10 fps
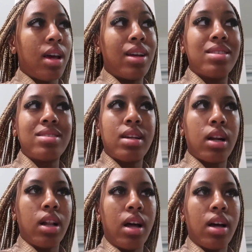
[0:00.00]
And it's 10
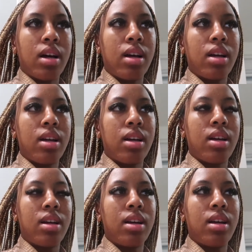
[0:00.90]
o'clock.
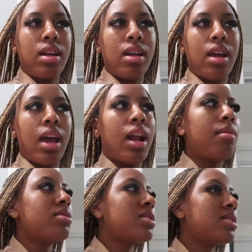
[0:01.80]
And
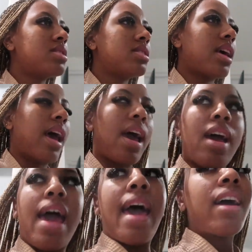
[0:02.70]
I'm just
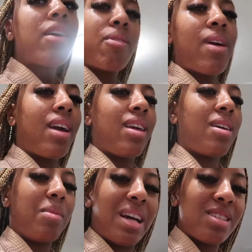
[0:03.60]

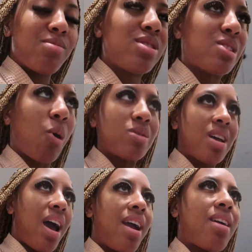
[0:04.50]
aggravated because I'm so
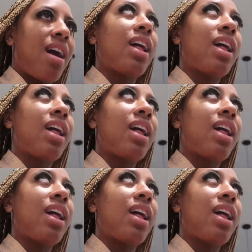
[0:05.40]
tired.